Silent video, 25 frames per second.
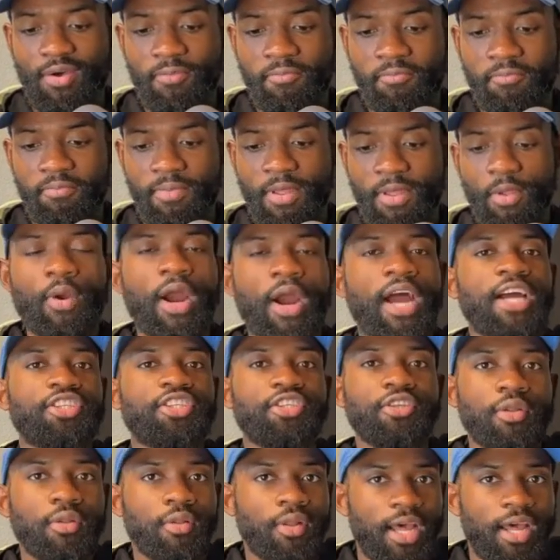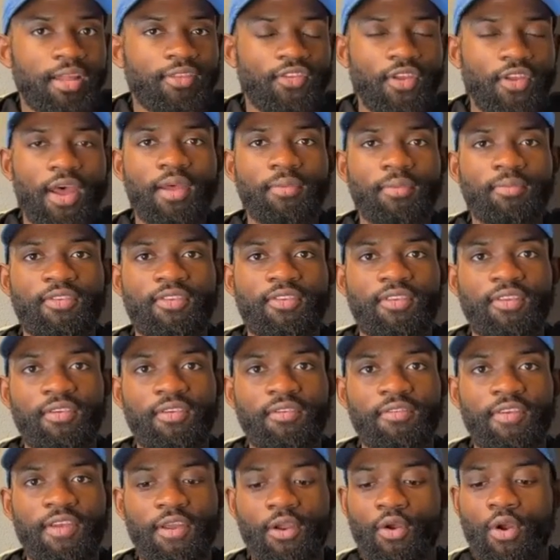be rational at times to
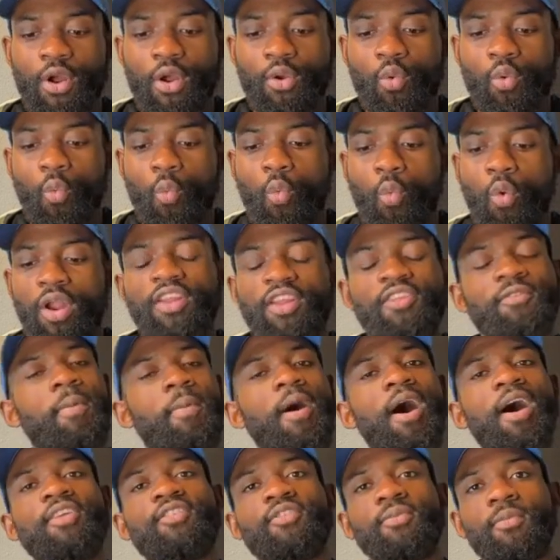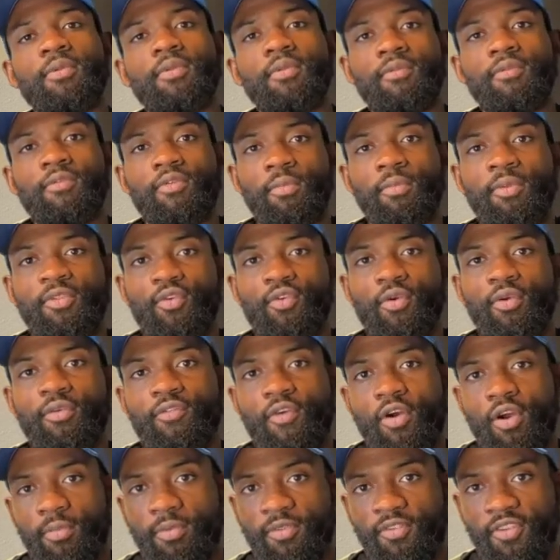figure out what is possible for Missouri
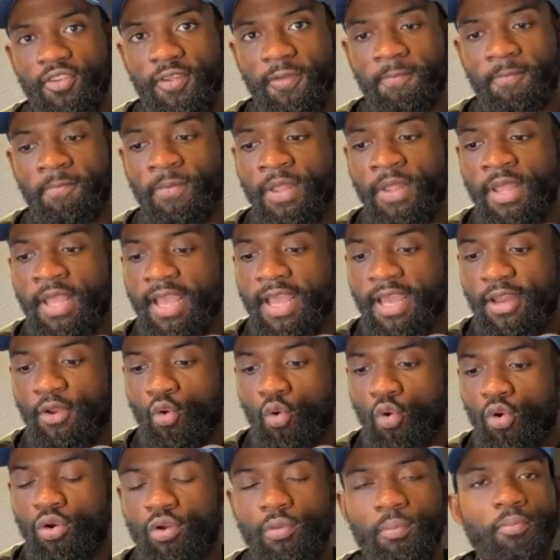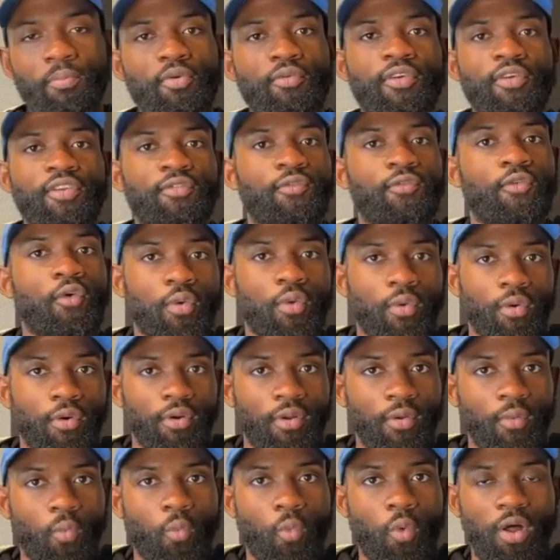Pharmacy in order to move us
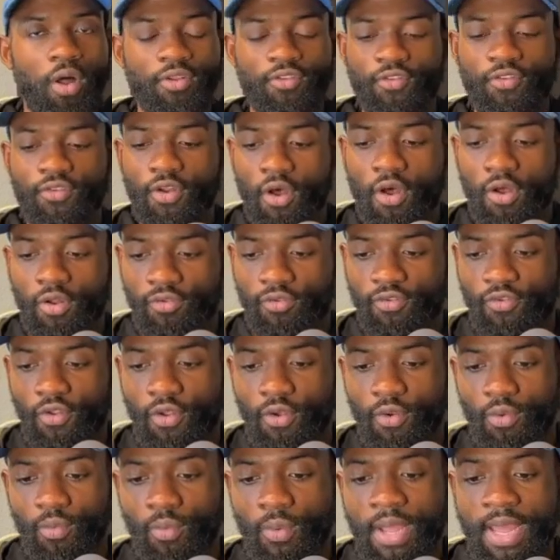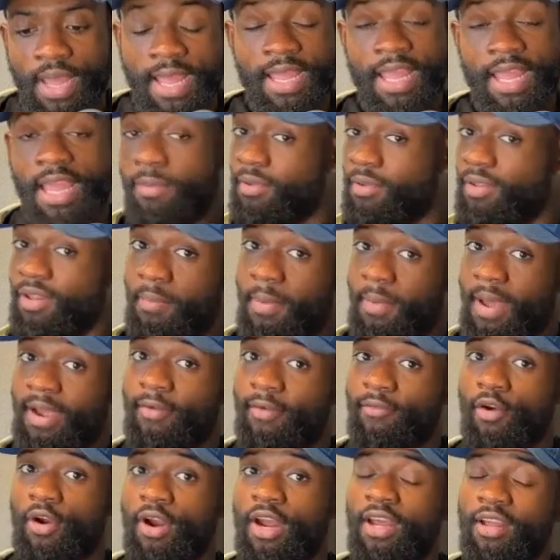forward, whilst also keeping in the back
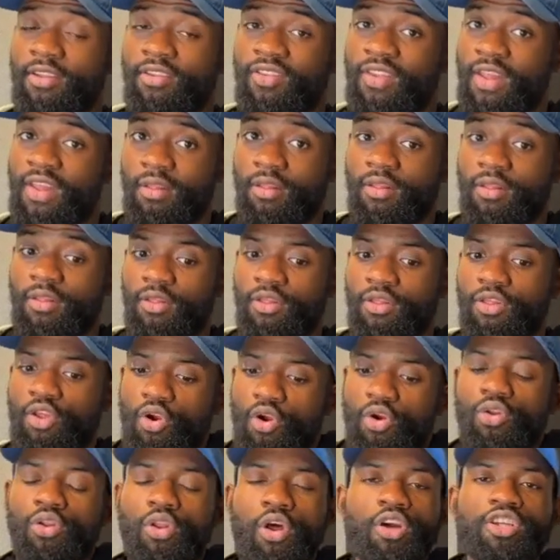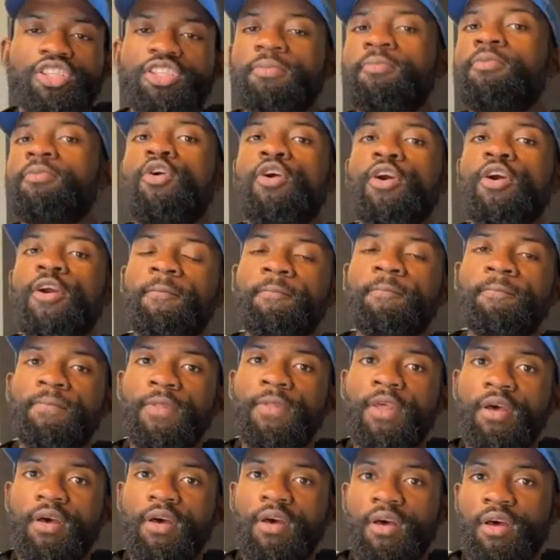of our heads that they're a large employer,
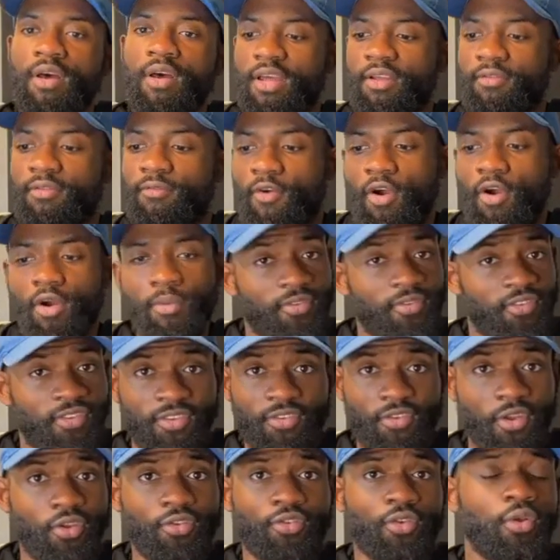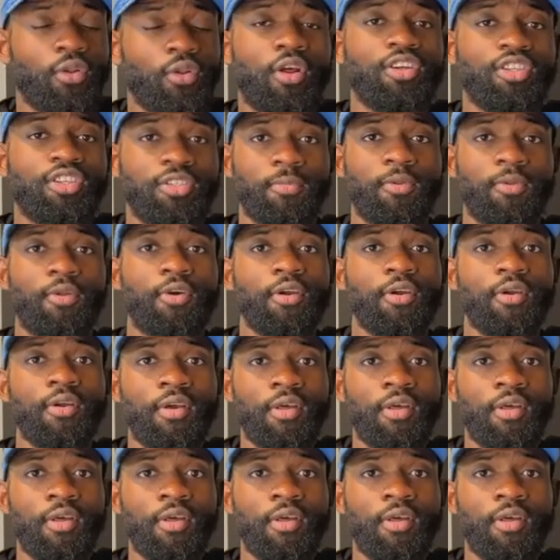and pharmacy is also a large employer.